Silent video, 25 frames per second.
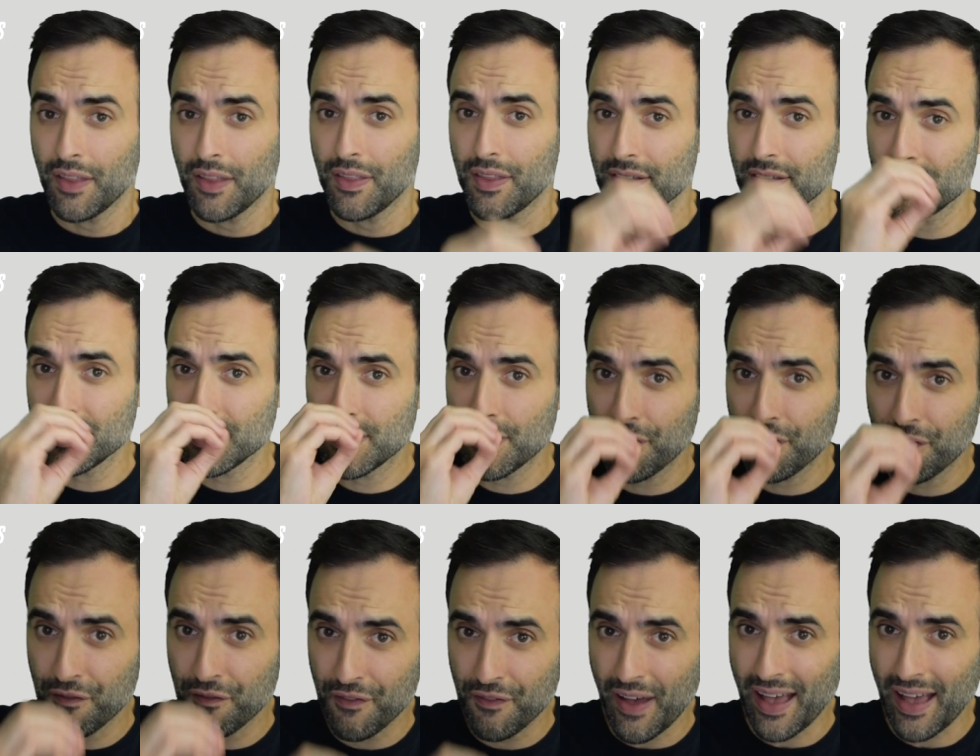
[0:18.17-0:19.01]
This is the
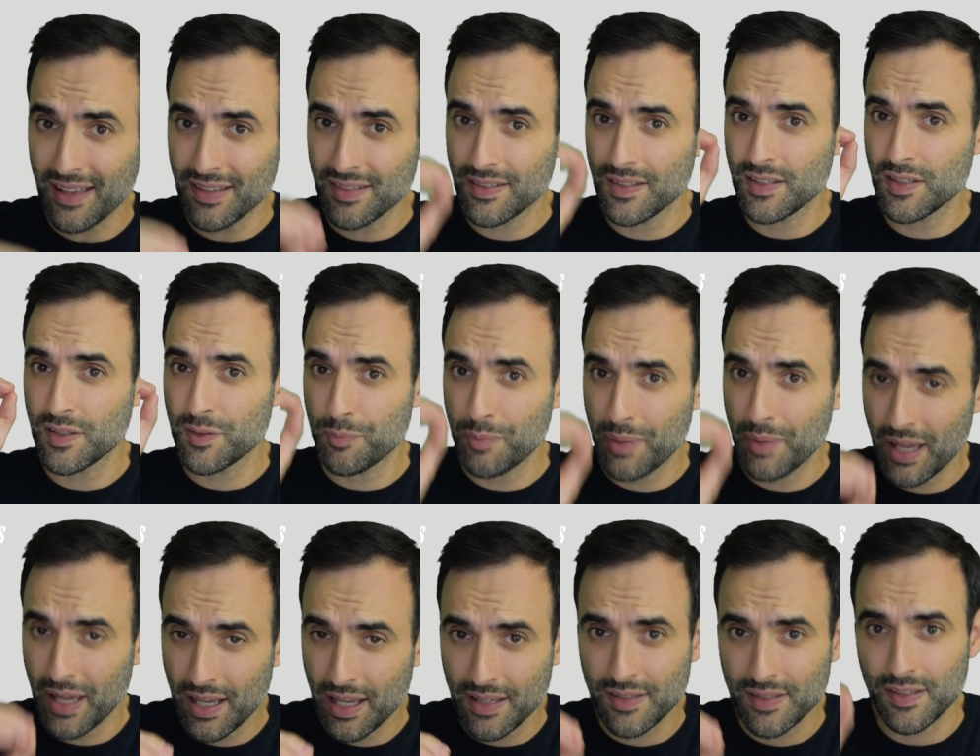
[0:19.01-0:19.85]
fastest
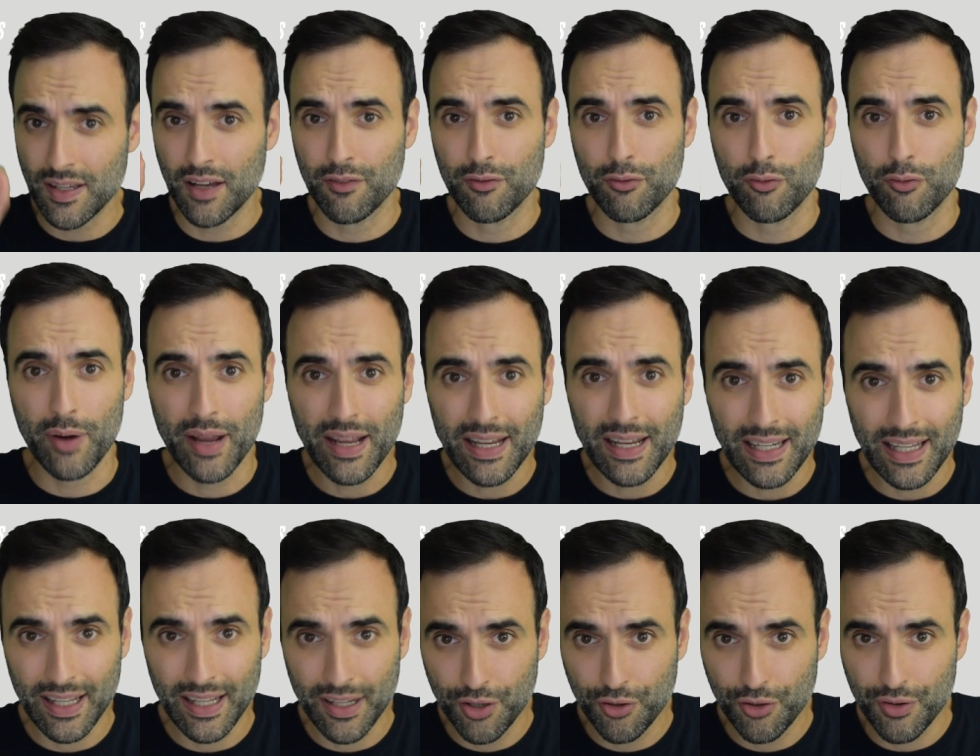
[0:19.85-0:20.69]
pace of rate
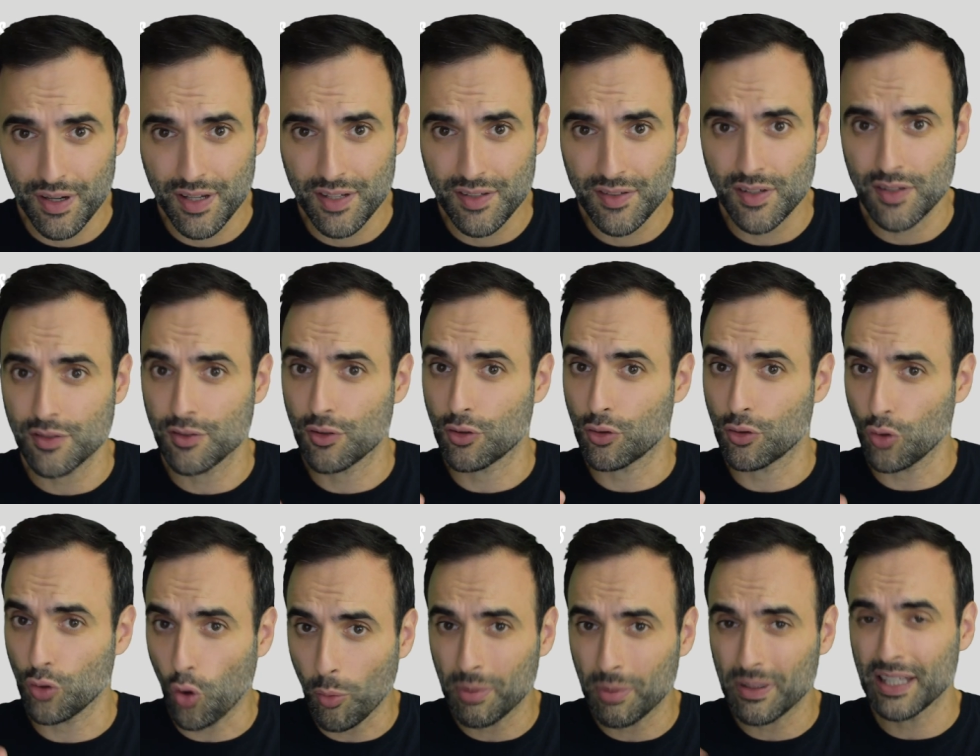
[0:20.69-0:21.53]
increases
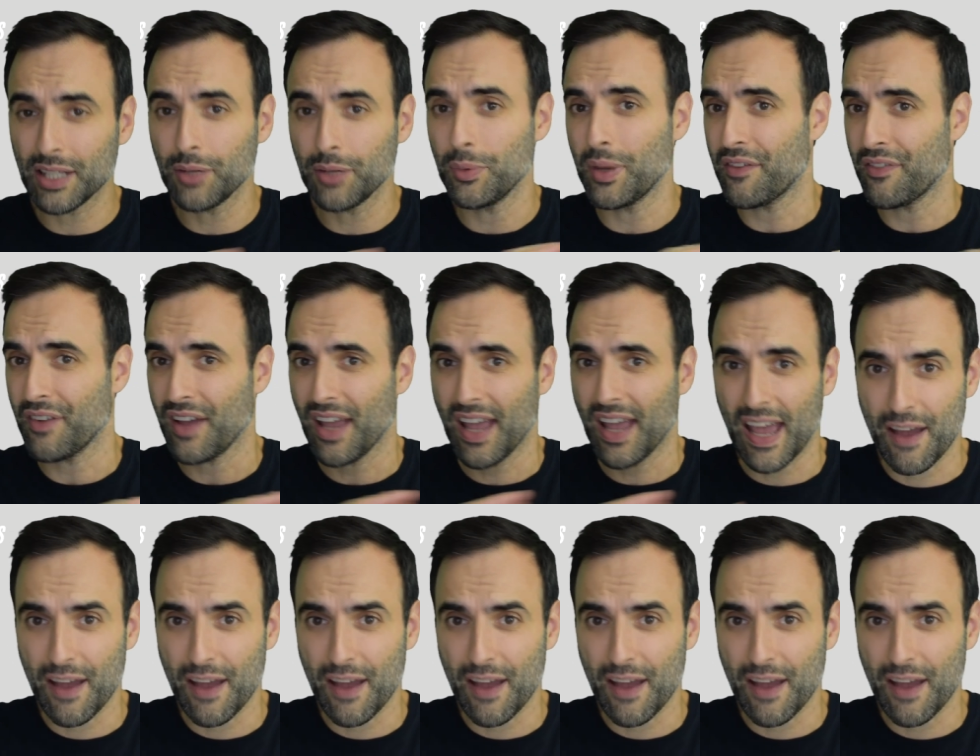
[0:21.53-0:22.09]
globally we have